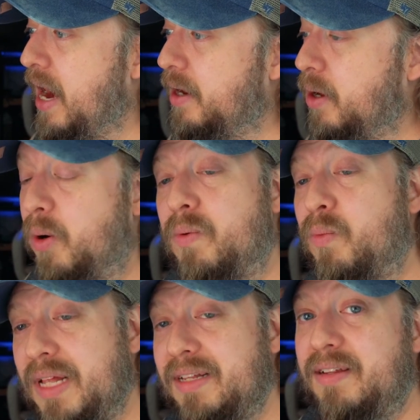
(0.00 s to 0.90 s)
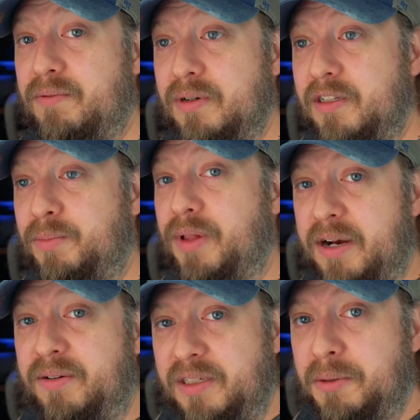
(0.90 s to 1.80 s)
I go, well, that's not reasonable. I
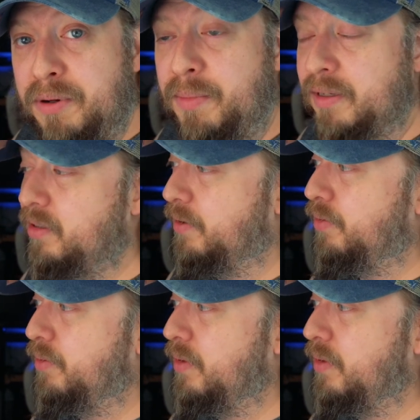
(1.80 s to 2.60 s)
don't need to put myself through